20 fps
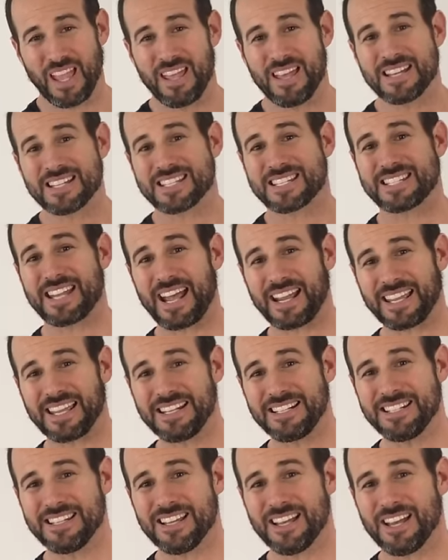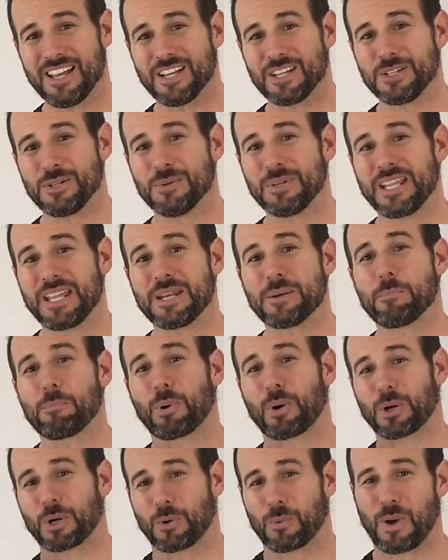Second, you need
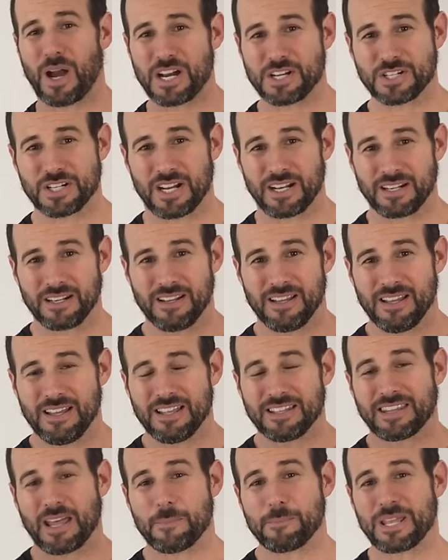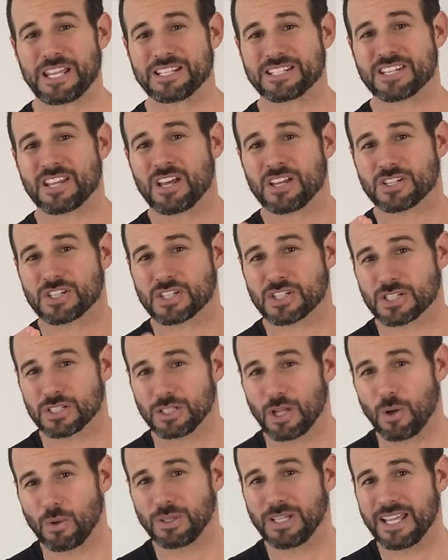progression. That means
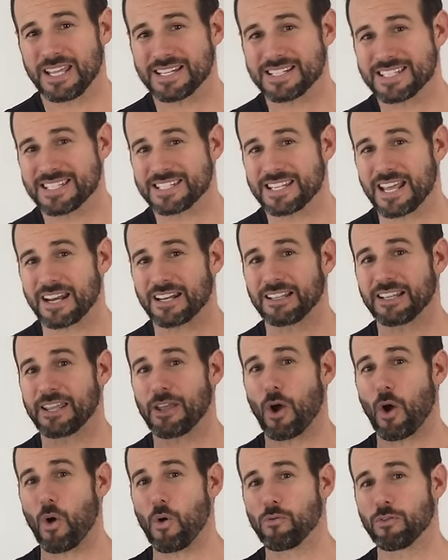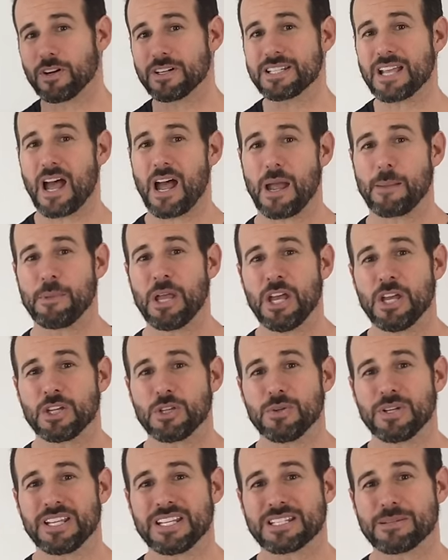slowly and steadily over time,
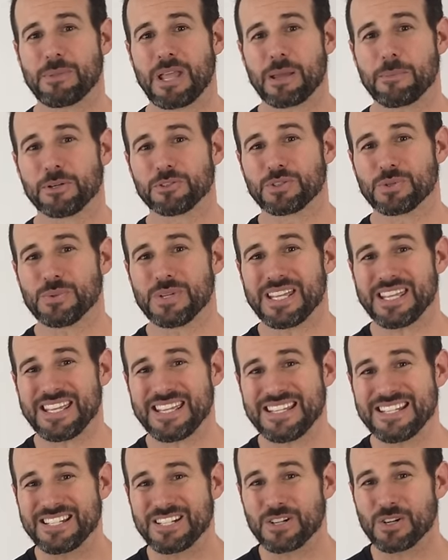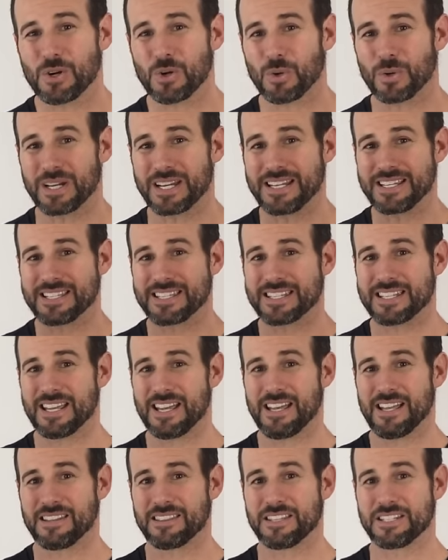you need to be able to increase
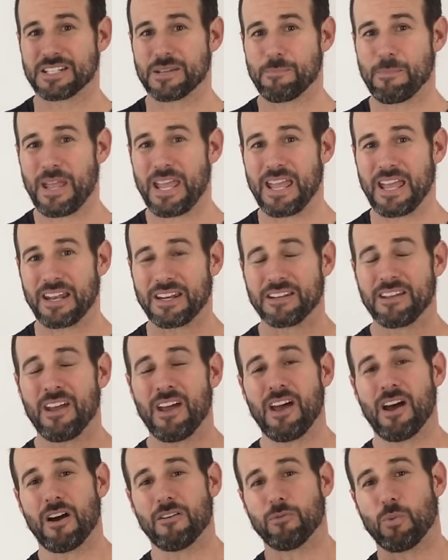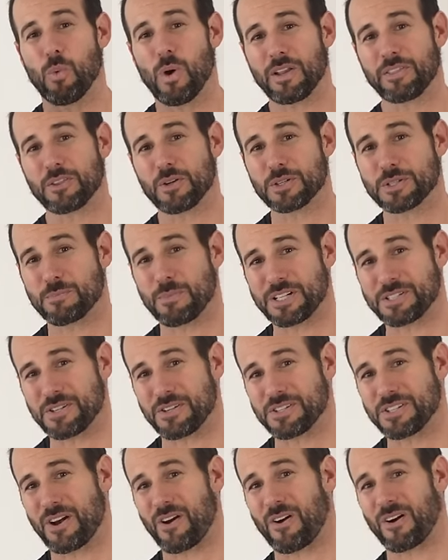the demand of what those
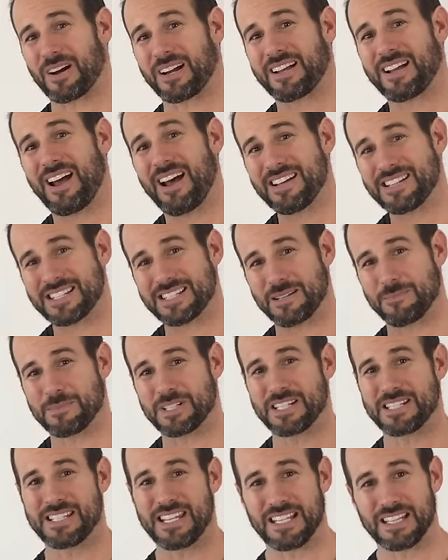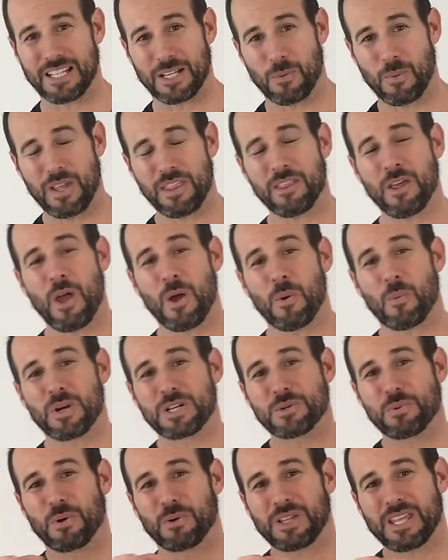muscles are accustomed to dealing with,
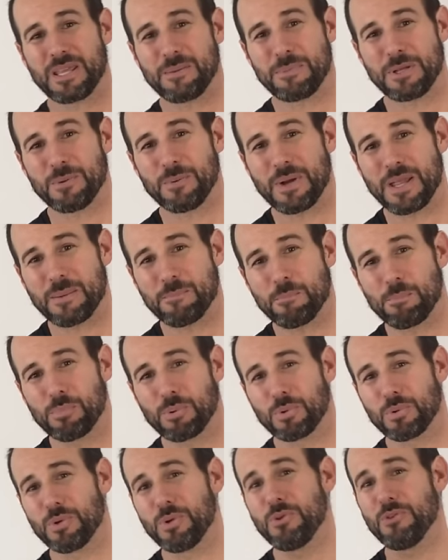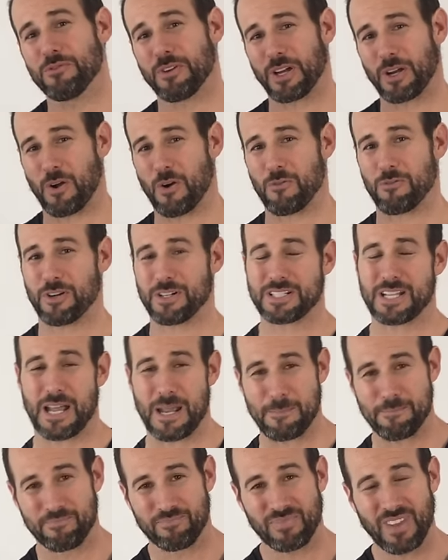which will keep you improving over
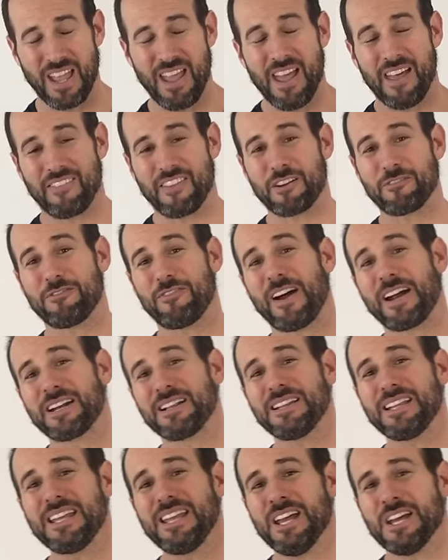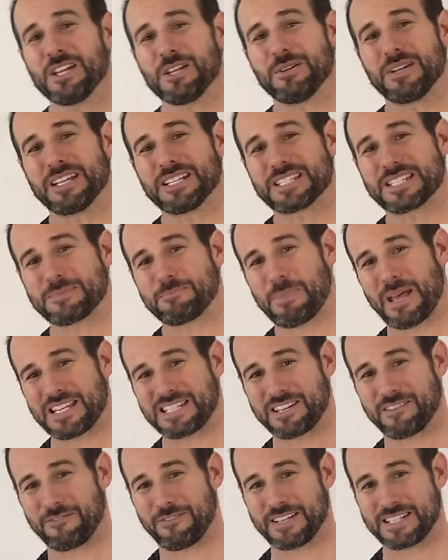time. And then finally, you need
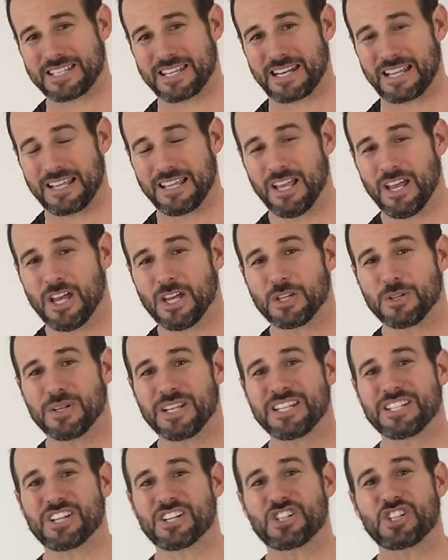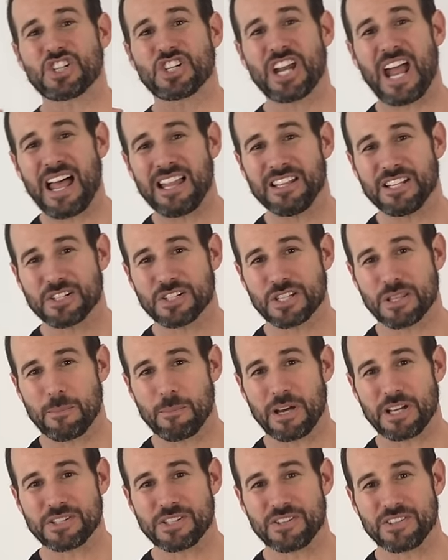specificity. You need to challenge the
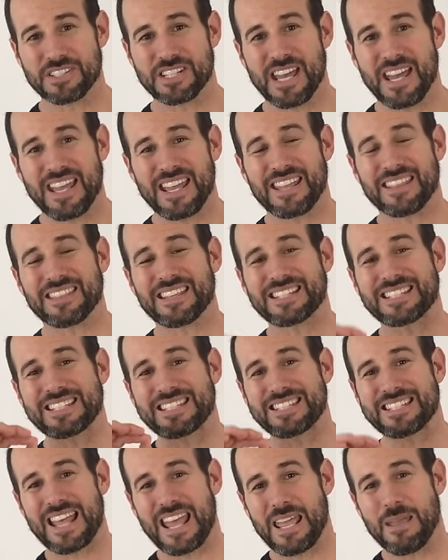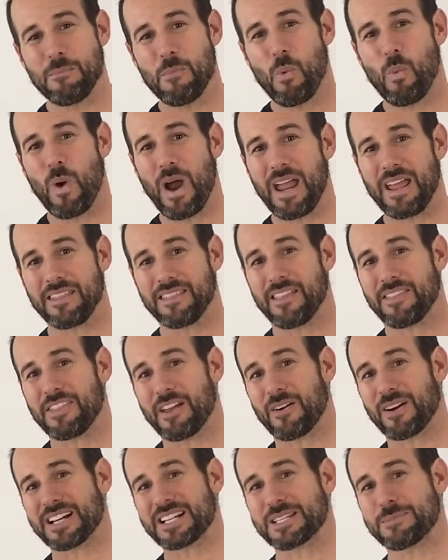muscles in the same way that
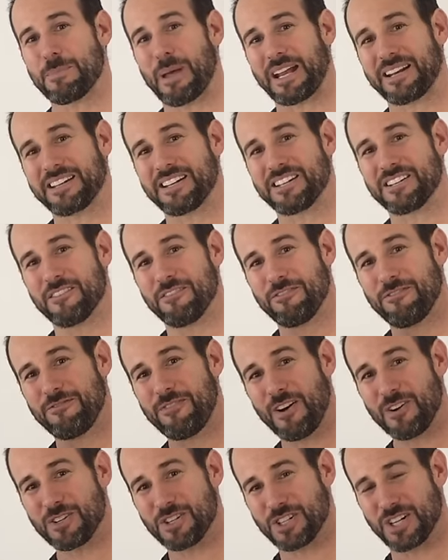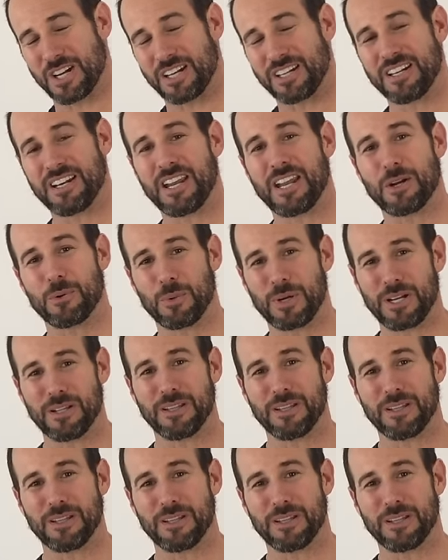they're expected to function in real